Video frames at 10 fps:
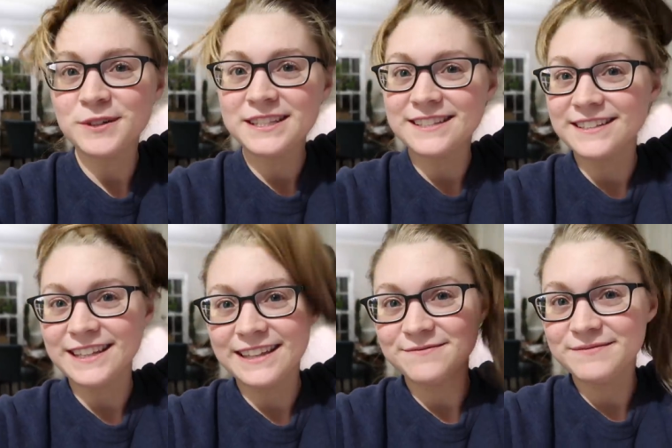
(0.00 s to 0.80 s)
We
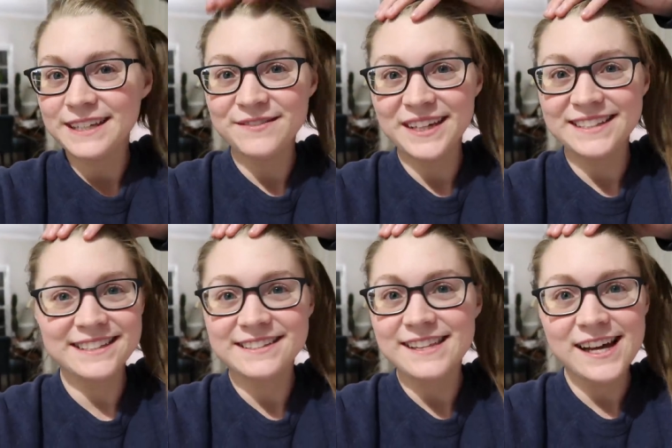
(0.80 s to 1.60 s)
still, he makes
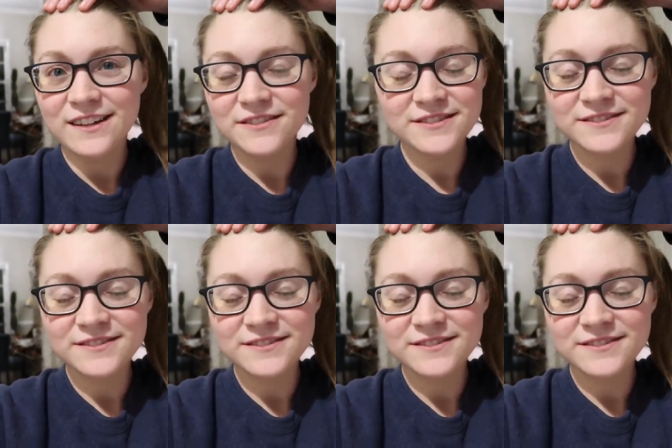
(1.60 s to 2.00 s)
us laugh.